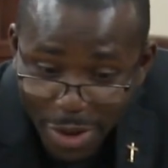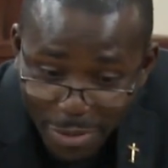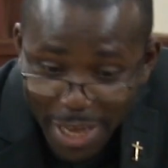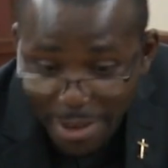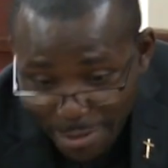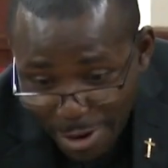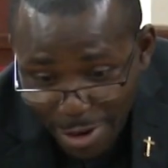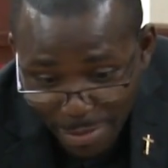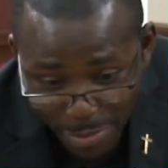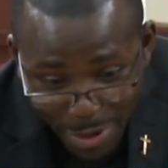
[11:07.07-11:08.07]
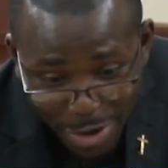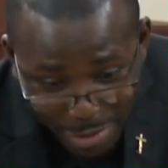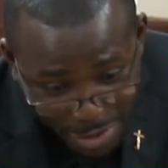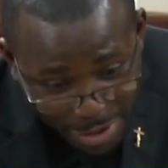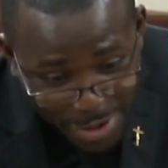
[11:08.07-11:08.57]
we give condoms
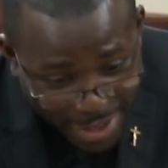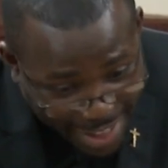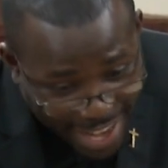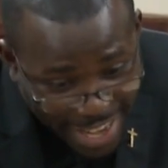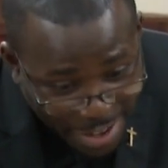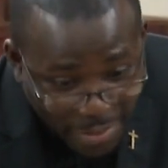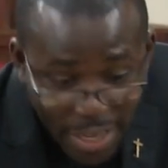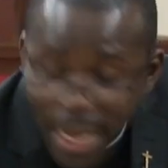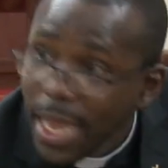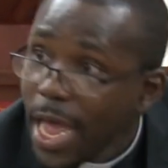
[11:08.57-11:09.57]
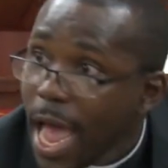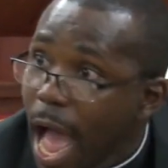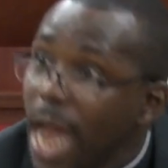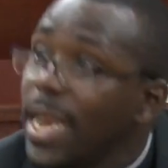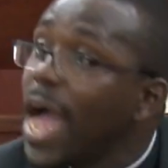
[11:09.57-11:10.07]
because, at the end of the day.
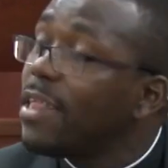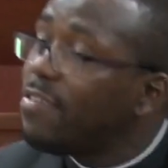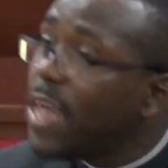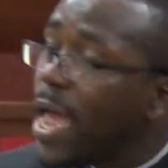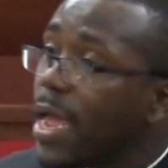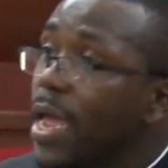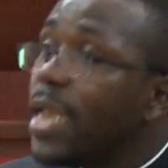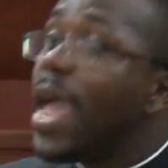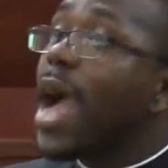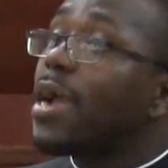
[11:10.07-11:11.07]
And they say they are